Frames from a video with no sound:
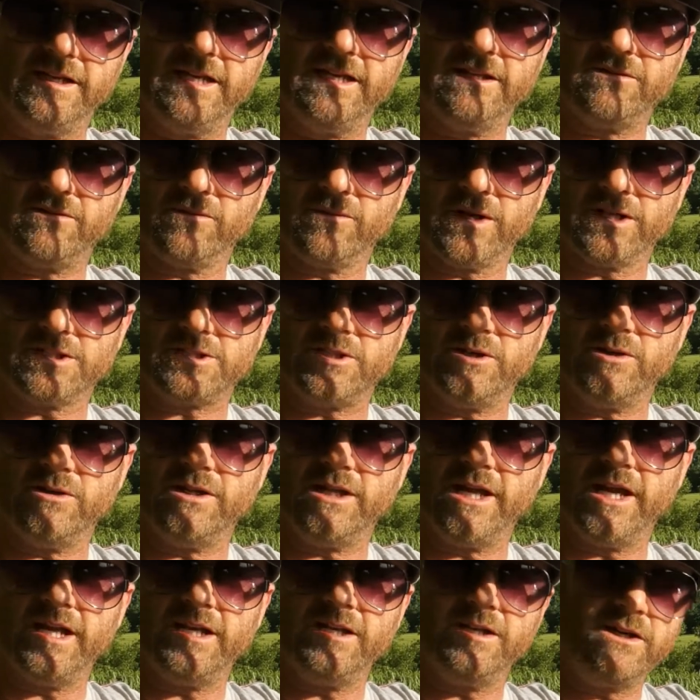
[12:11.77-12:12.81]
get the rest of your
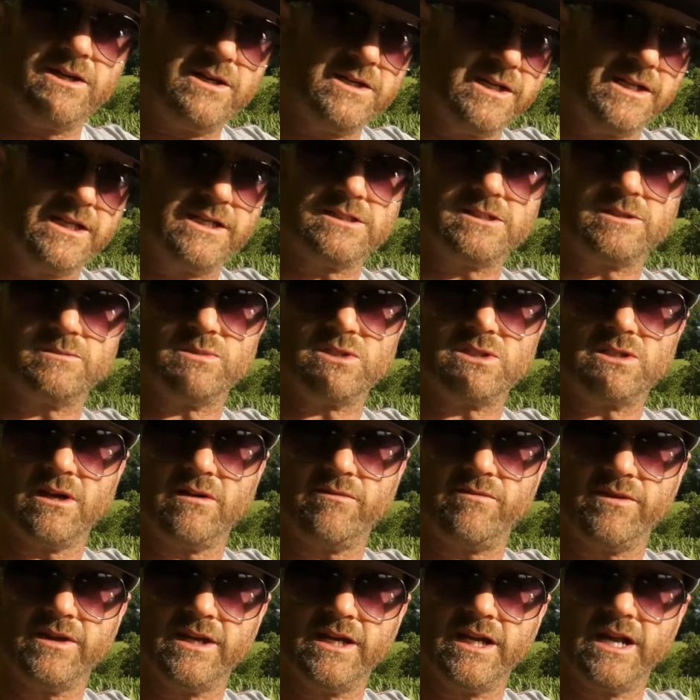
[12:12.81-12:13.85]
day done and get some
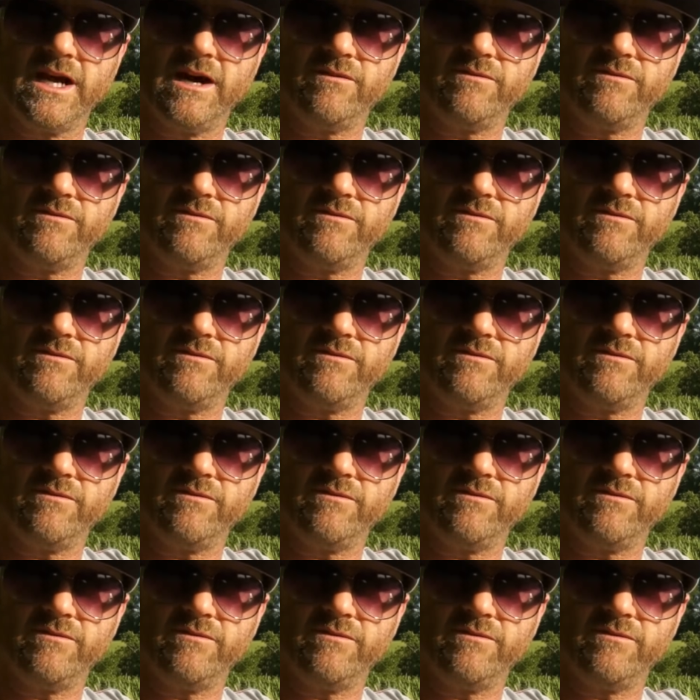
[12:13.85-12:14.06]
stuff and get out